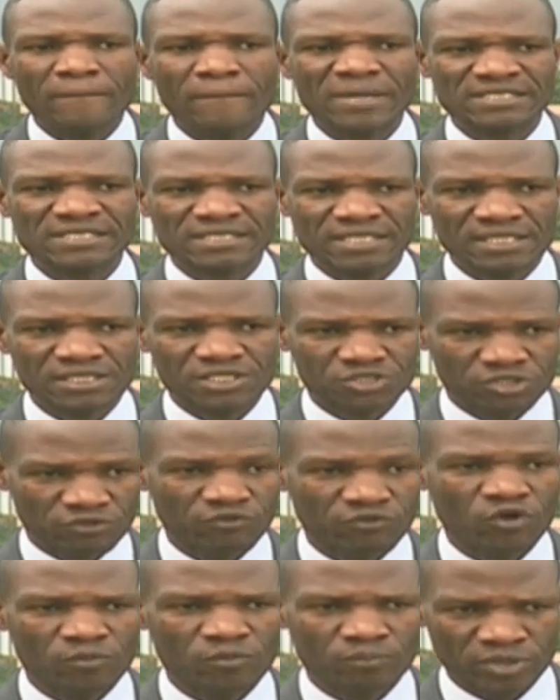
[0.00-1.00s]
percentage
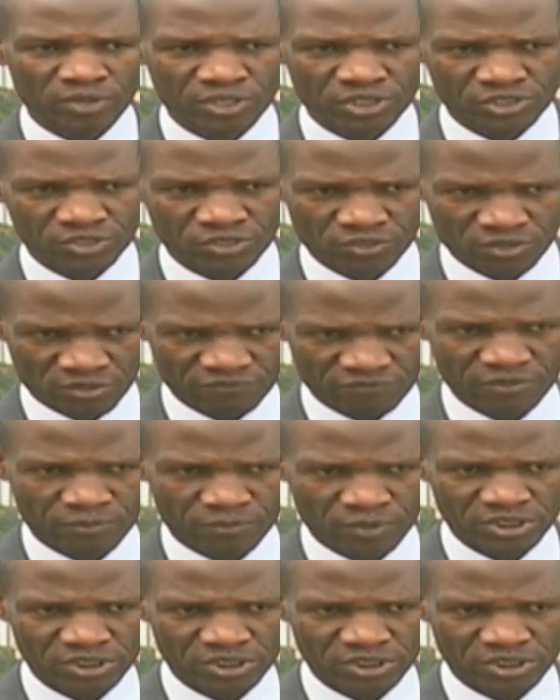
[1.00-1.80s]
of completion of the